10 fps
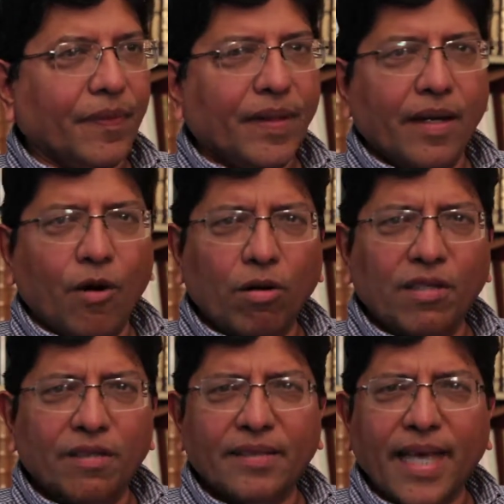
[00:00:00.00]
And all
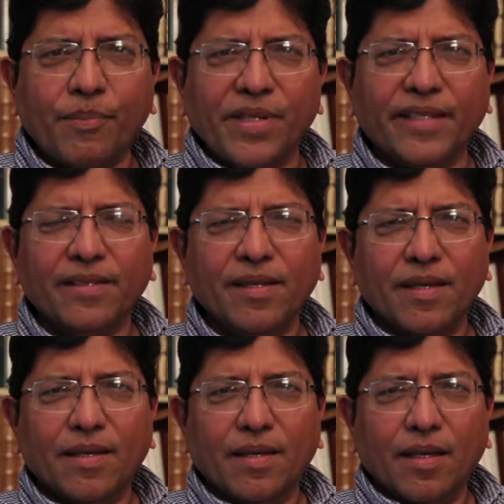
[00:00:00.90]
this is happening
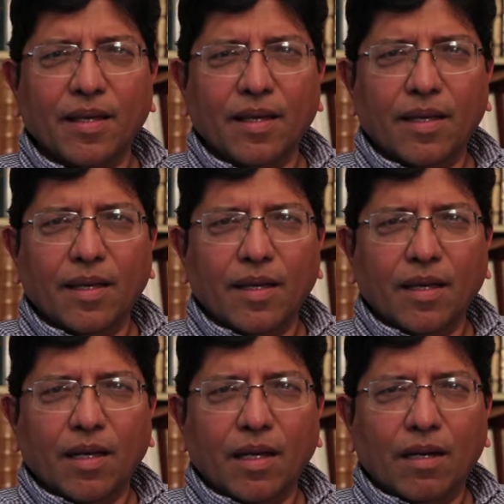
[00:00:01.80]

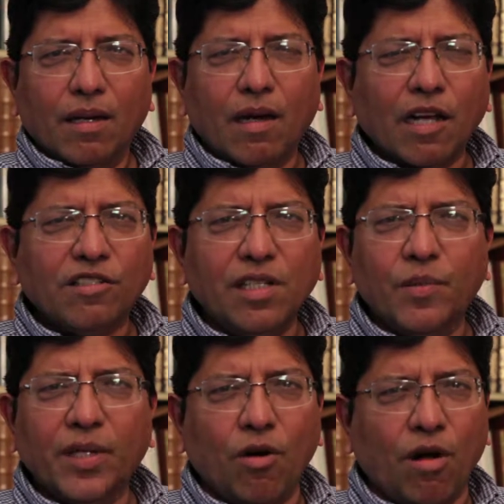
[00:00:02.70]
largely
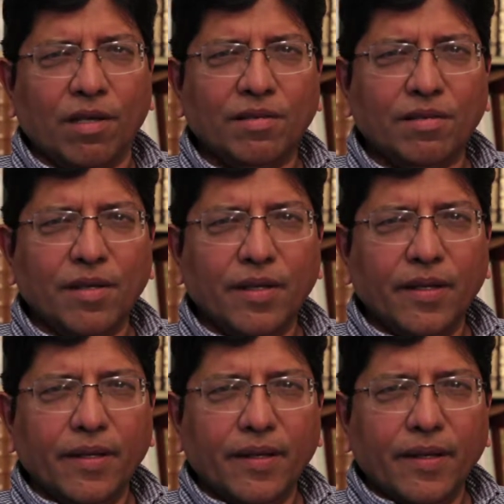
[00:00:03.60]
because
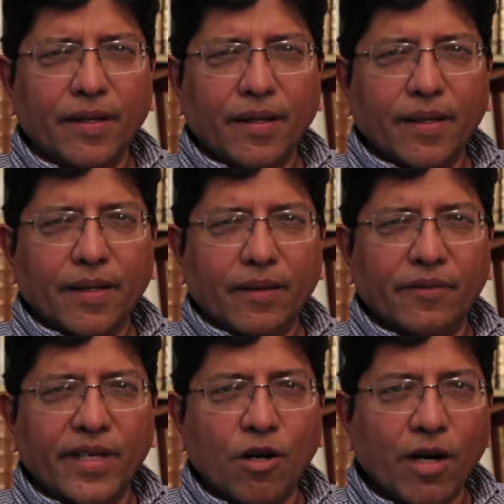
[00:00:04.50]

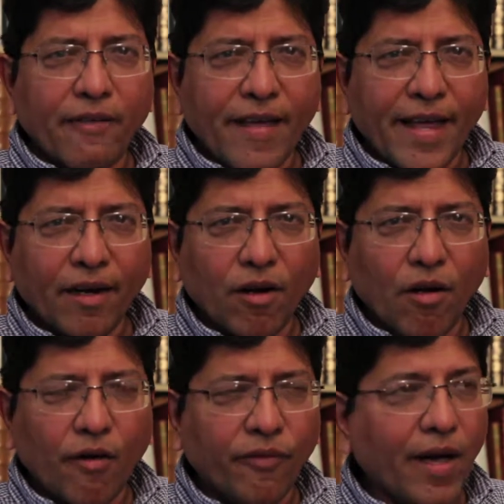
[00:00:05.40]
we are not aware
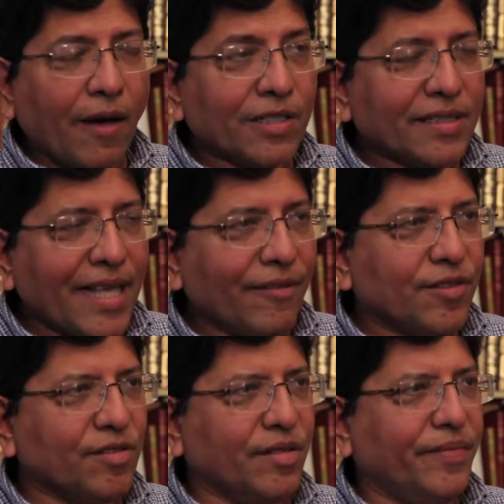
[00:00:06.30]
of
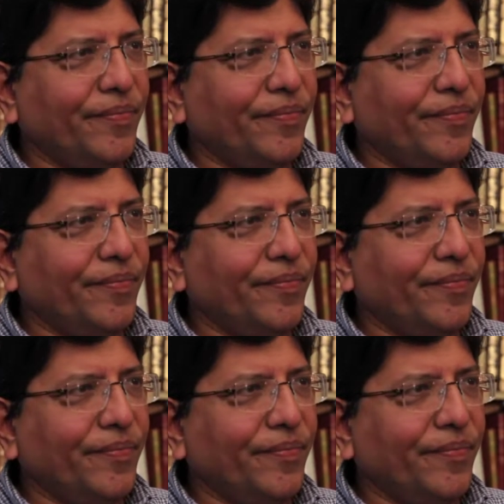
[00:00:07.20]
ourselves.